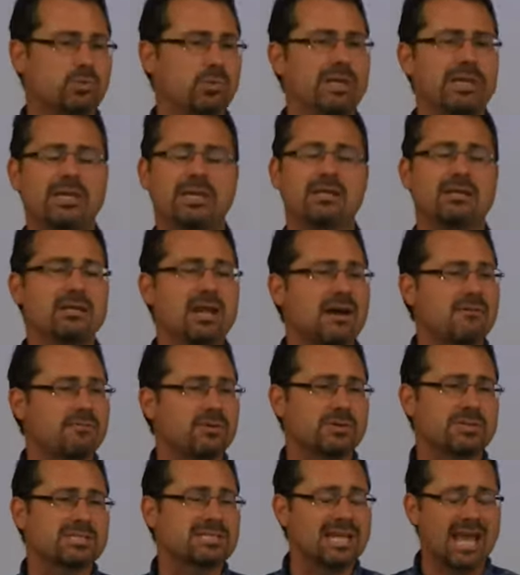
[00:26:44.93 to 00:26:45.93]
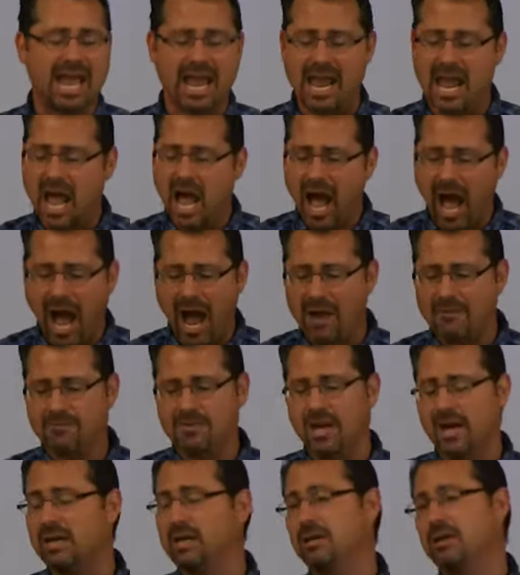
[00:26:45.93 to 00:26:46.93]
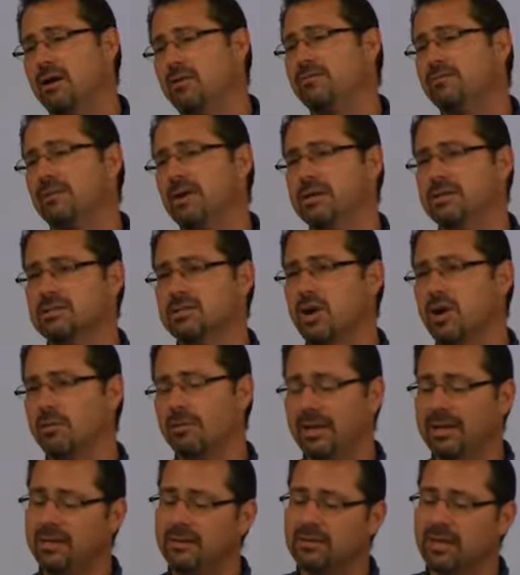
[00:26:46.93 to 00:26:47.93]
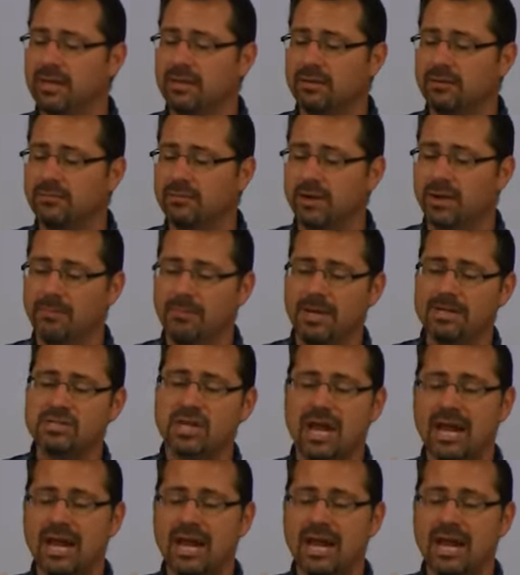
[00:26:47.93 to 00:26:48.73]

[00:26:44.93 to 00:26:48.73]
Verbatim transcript: We can never say, I've got enough friends already, thank you very much.